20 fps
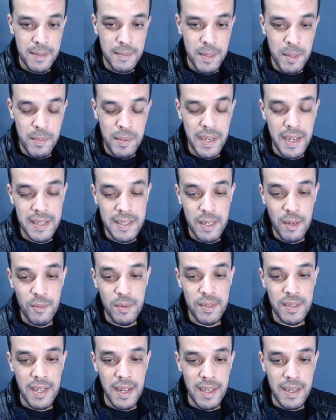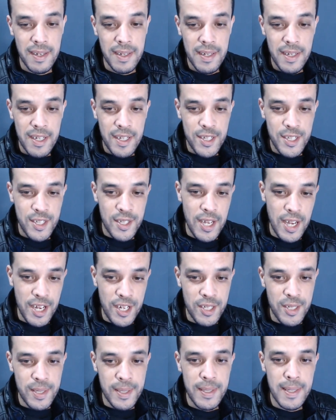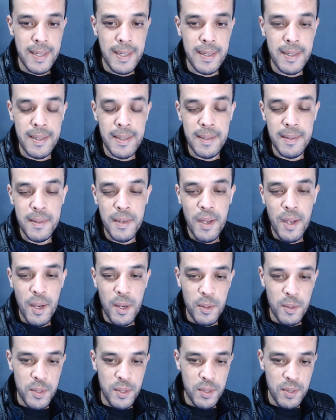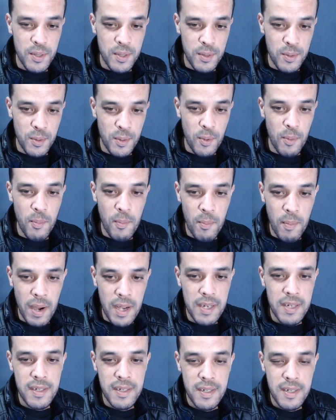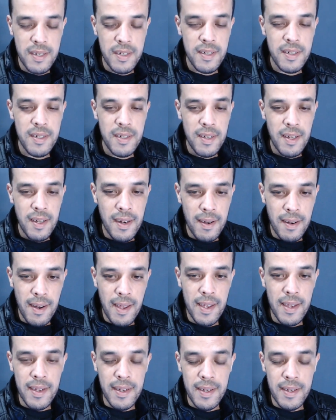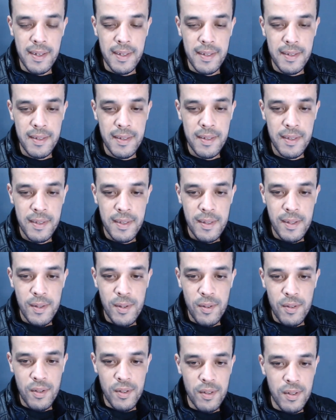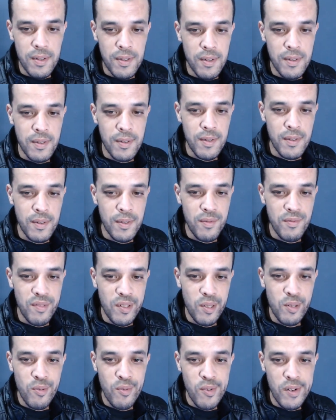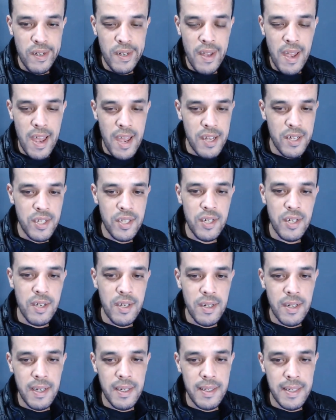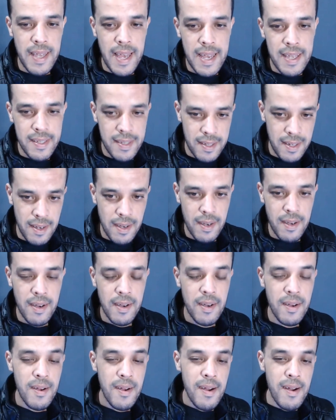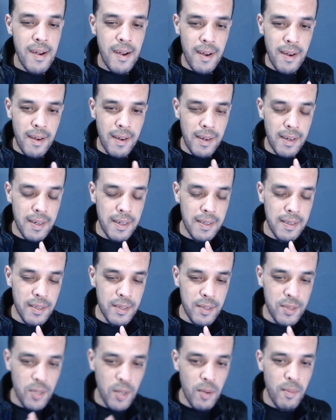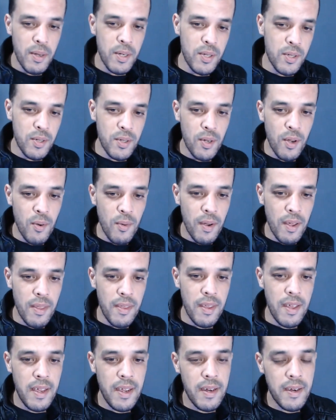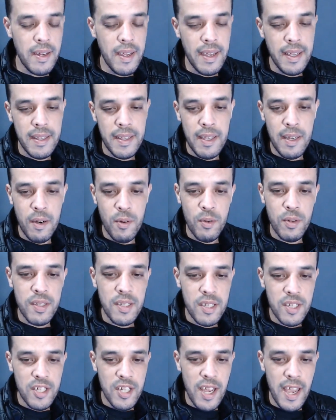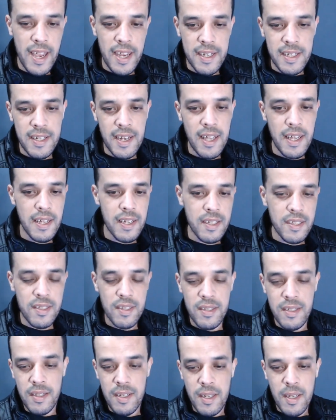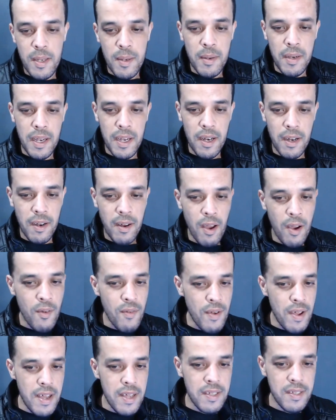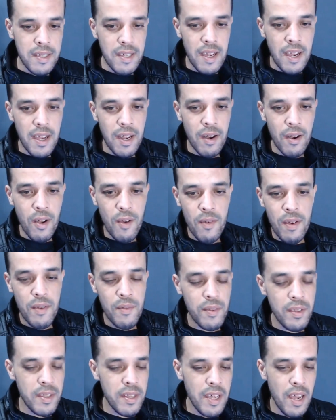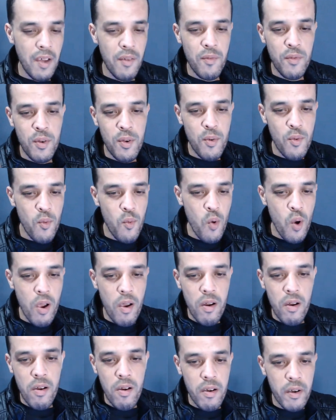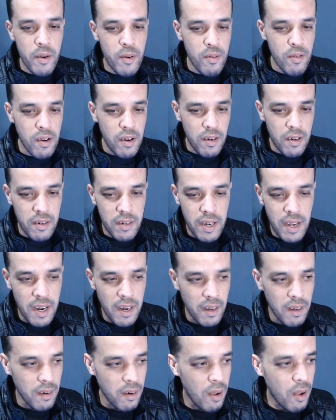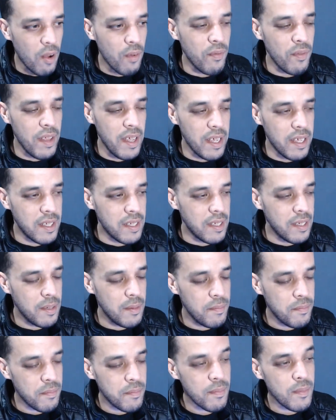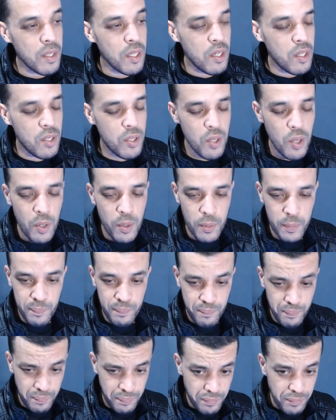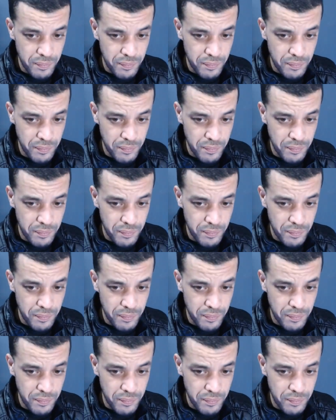to me, because I was like changing here, I was doing much like video in Asia, and so much going there, and then I want to change, like, I love Asia, I love everything, everywhere you are, I love that. So